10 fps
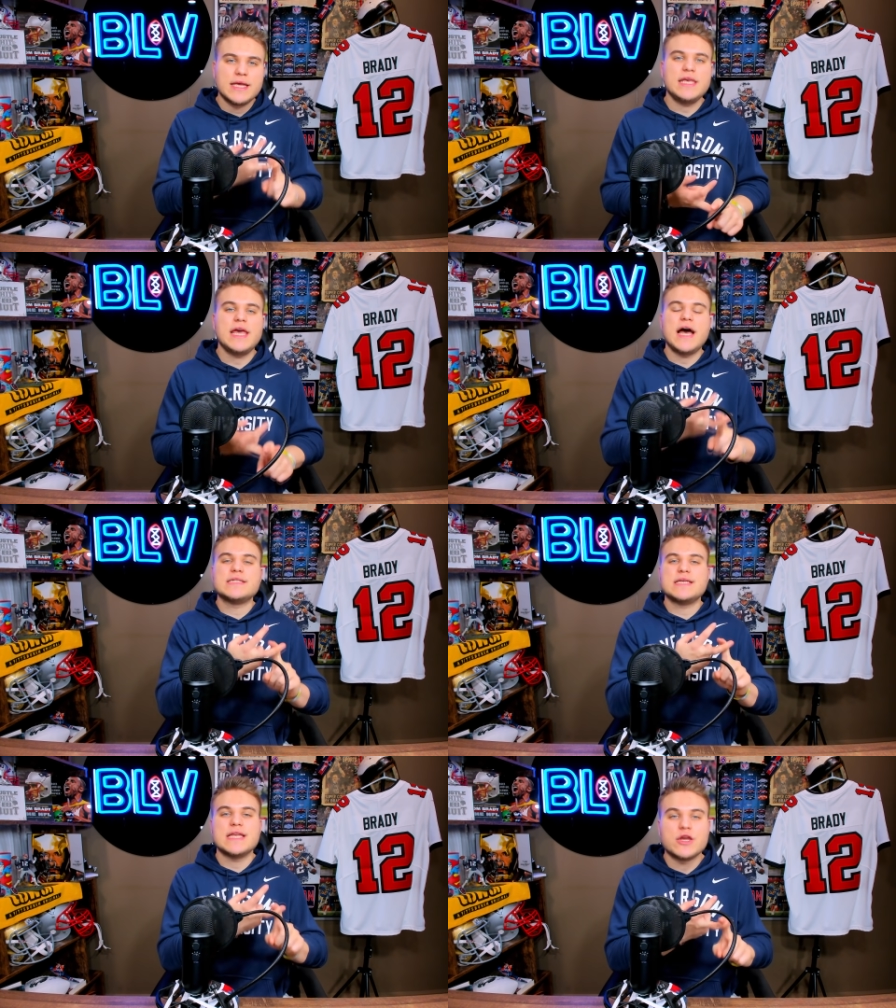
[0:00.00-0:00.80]
he
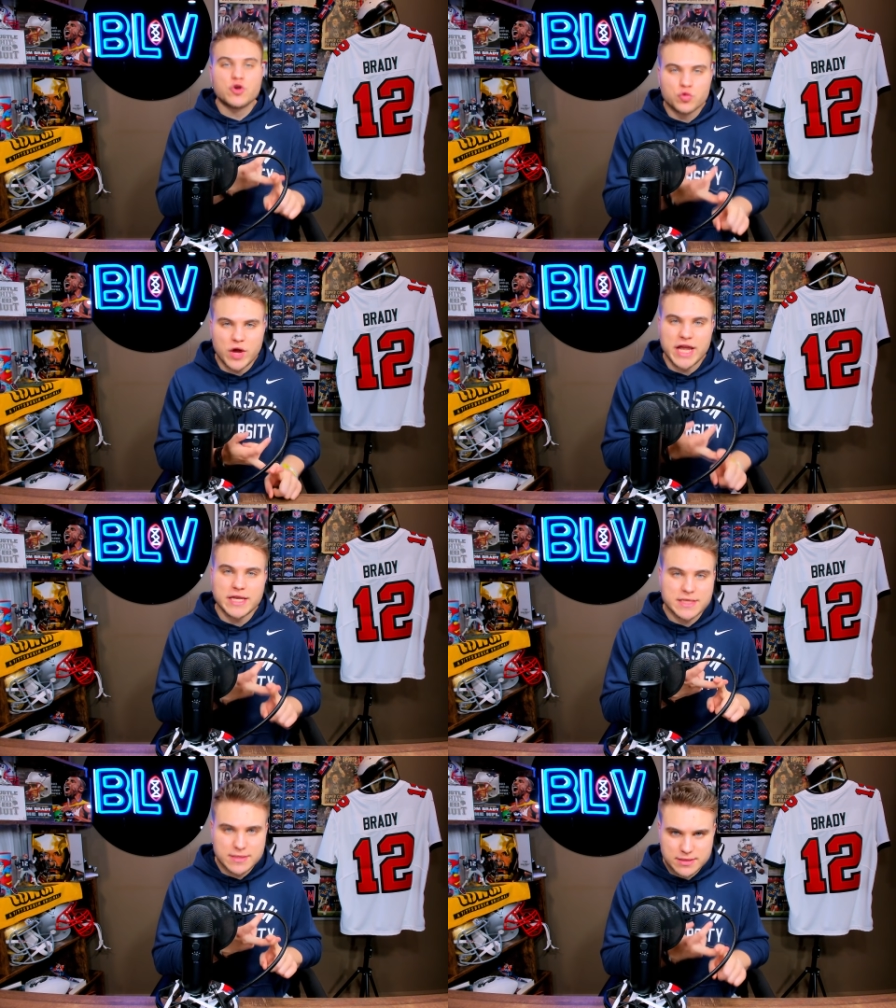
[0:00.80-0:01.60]
has a
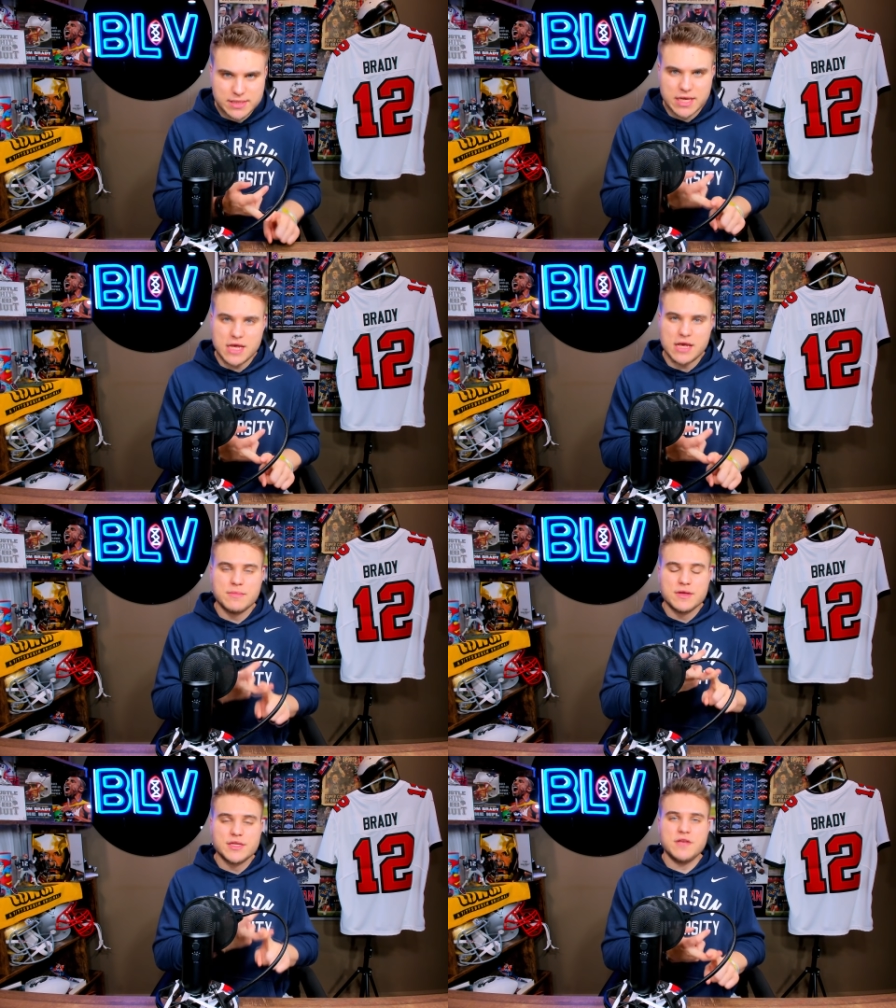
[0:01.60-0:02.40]
great
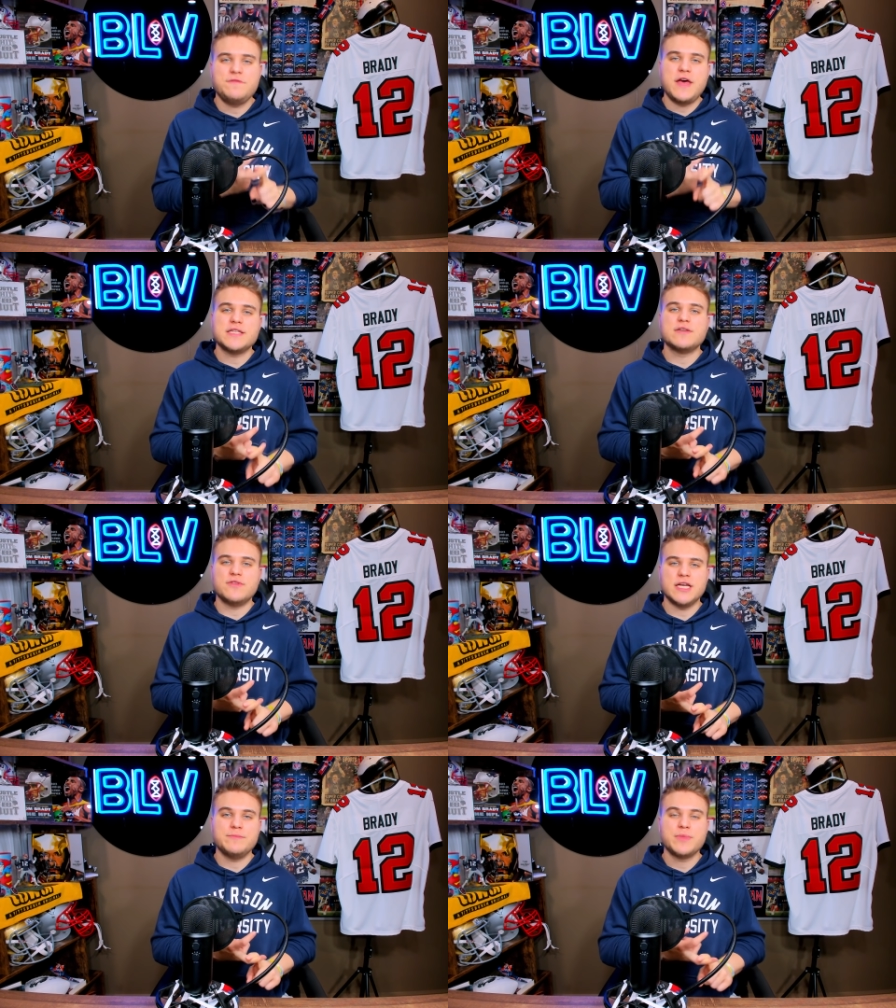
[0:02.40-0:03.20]
scheme
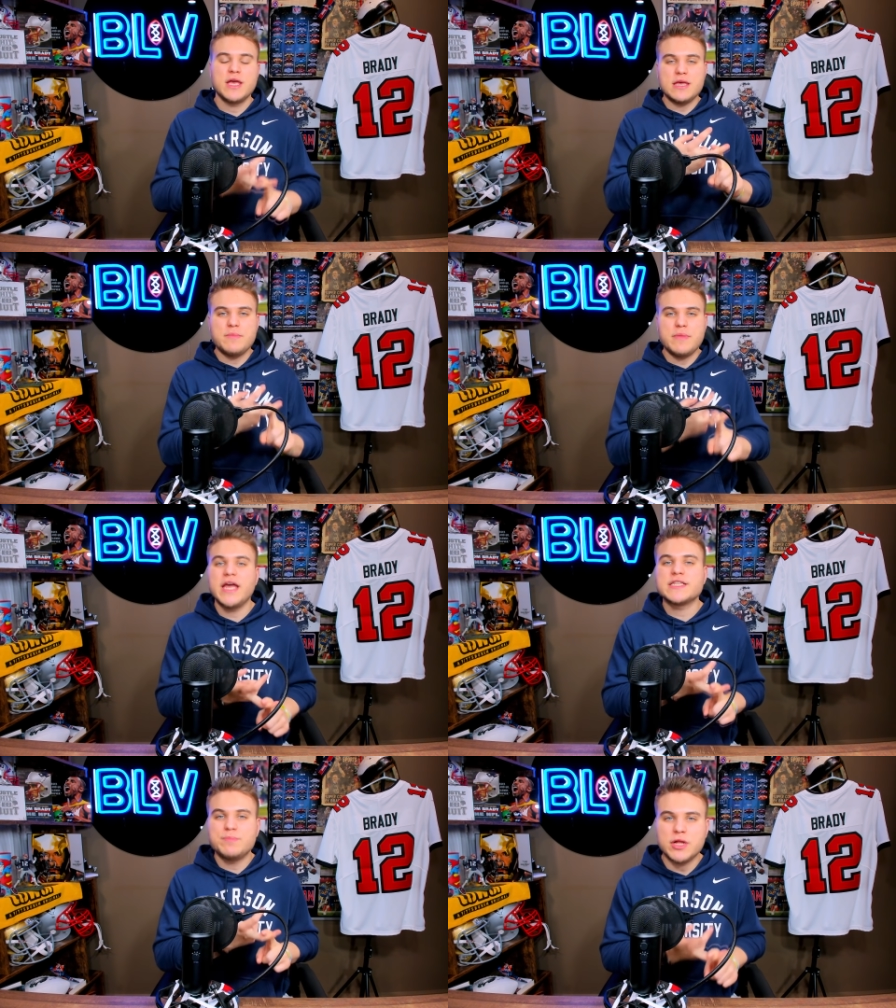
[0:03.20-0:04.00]
defensively. He
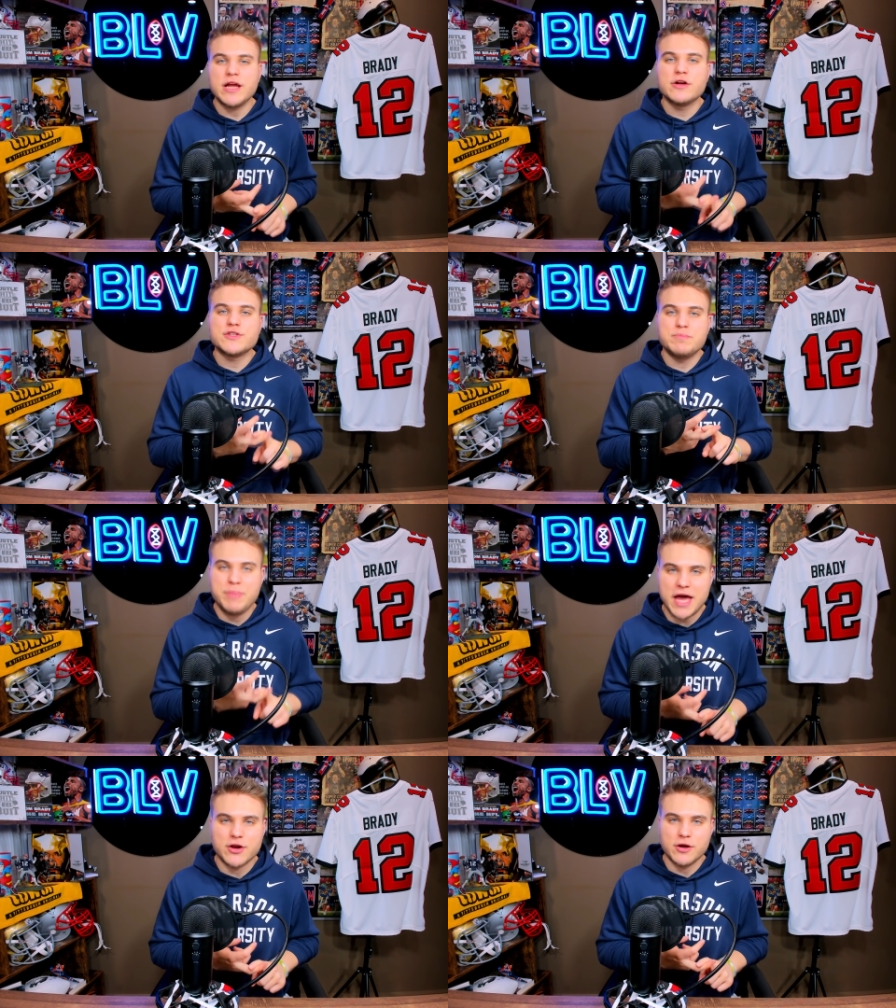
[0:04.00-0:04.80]
makes players
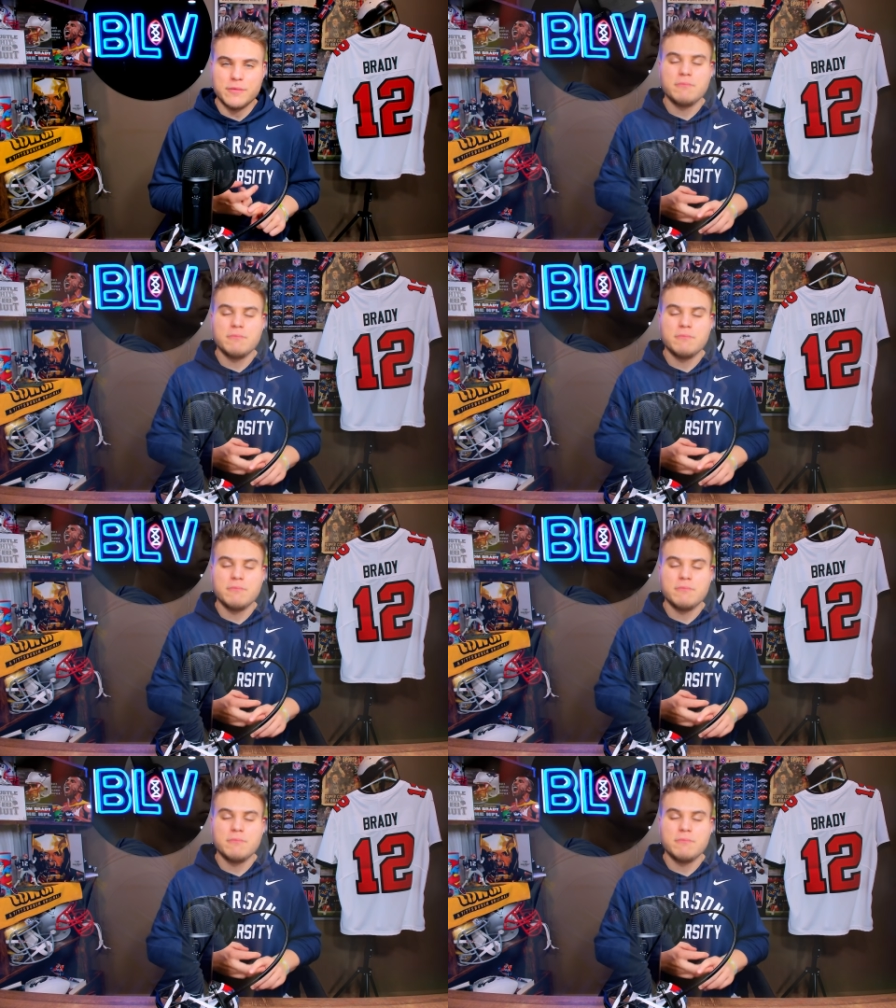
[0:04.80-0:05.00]
better.